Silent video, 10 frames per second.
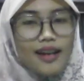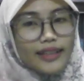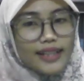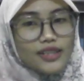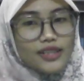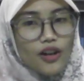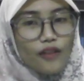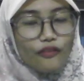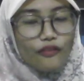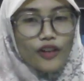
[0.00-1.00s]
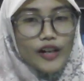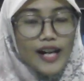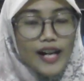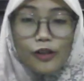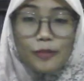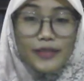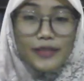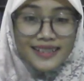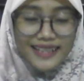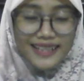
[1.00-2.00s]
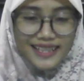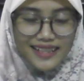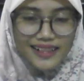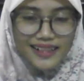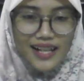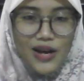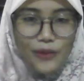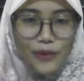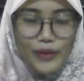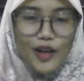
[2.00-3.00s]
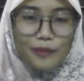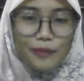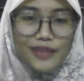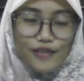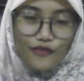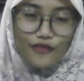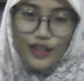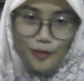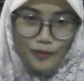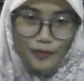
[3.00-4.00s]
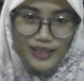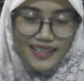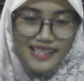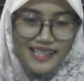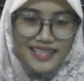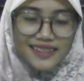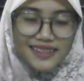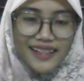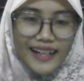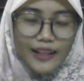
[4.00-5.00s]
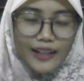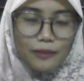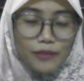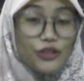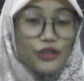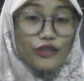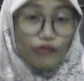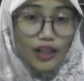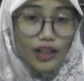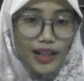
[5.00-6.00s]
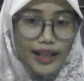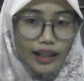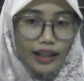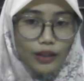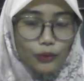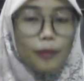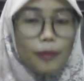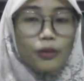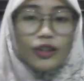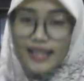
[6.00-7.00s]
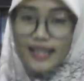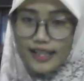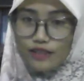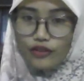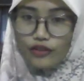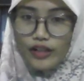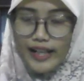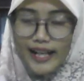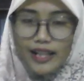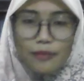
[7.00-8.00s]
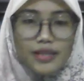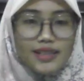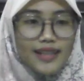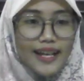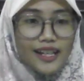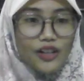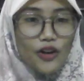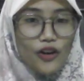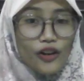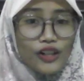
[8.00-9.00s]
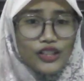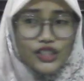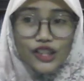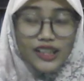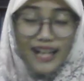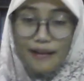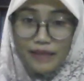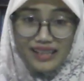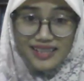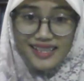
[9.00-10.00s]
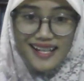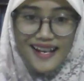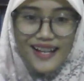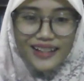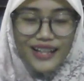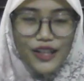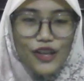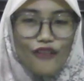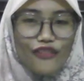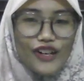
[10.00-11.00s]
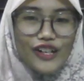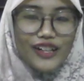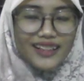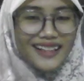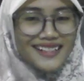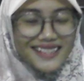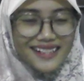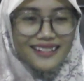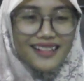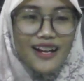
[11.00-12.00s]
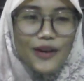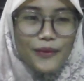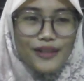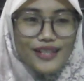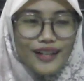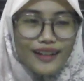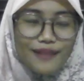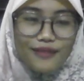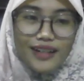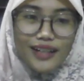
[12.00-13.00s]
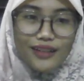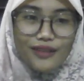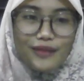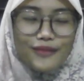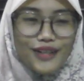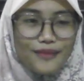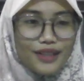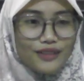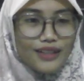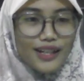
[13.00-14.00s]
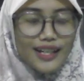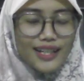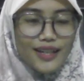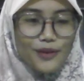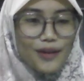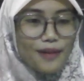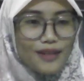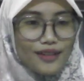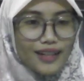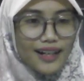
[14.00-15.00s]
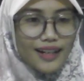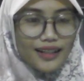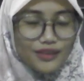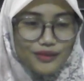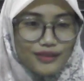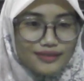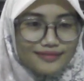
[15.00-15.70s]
That's all for our presentation. We hope this video presentation can be useful and we apologize for any mistake or shortcomings. Thank you for your attention. Wassalamualaikum warahmatullahi wabarakatuh.